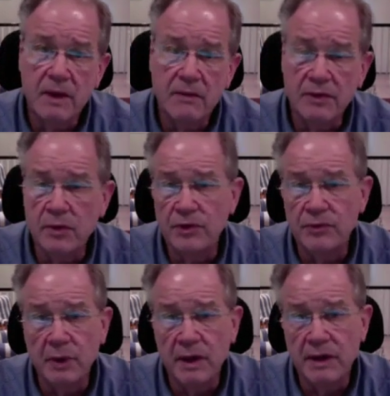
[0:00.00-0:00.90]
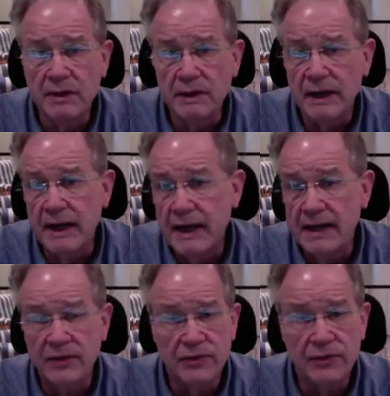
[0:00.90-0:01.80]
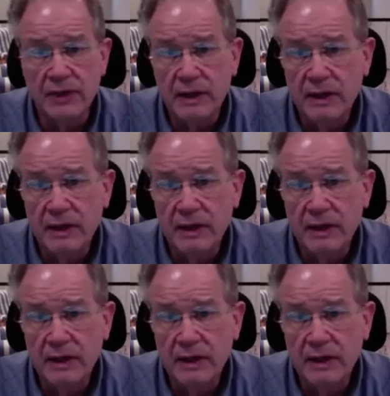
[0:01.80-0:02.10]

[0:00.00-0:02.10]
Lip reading: focused market that has